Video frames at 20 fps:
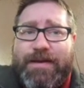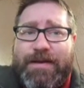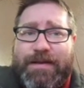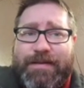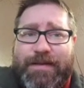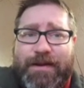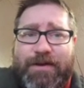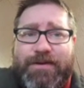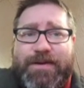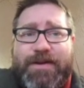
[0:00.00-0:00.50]

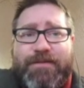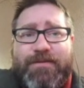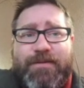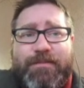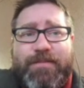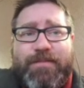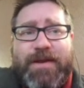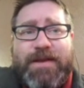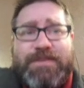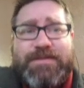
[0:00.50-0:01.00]
They're
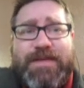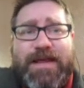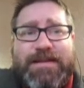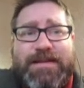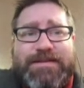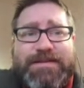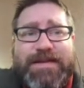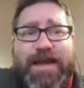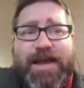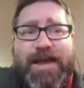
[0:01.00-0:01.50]
different because of that
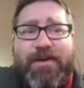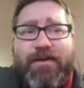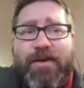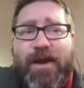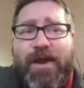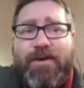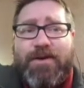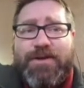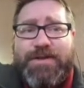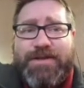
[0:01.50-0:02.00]
Psyker
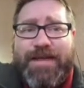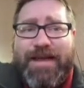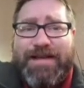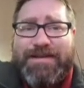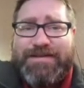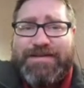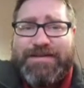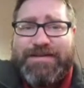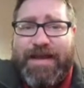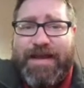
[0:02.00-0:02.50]
energy,
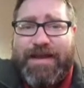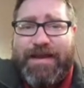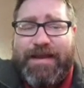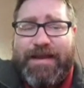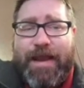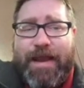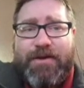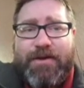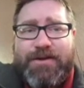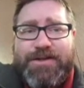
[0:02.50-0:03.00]
that second
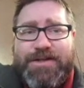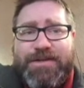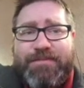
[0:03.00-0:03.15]
energy